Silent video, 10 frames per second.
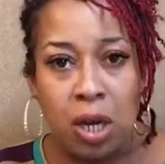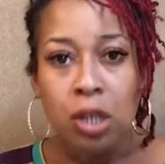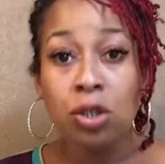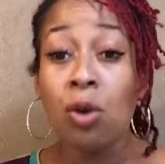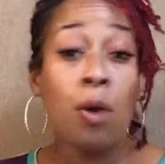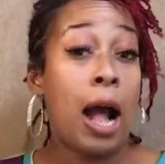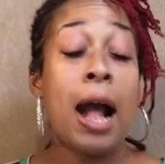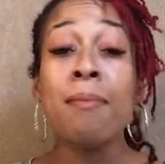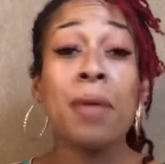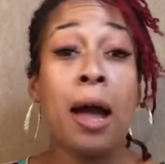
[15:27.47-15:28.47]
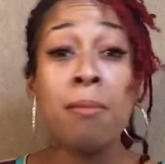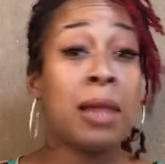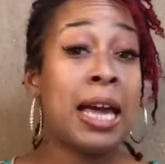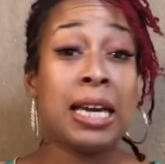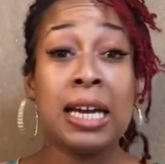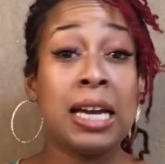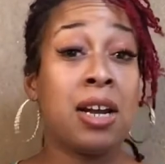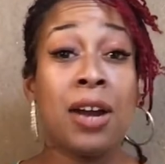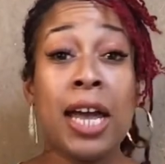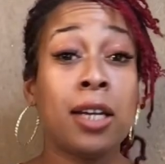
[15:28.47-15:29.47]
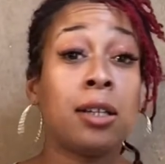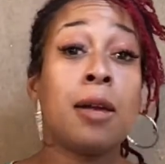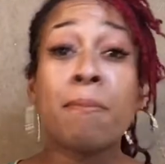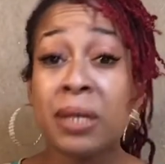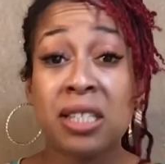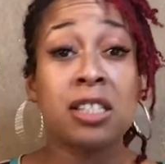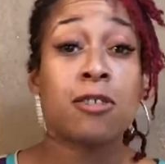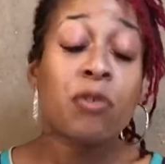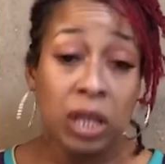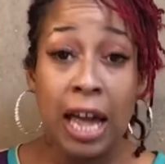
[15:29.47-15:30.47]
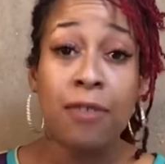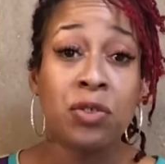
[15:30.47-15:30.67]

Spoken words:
So I'm like in here handling business for life.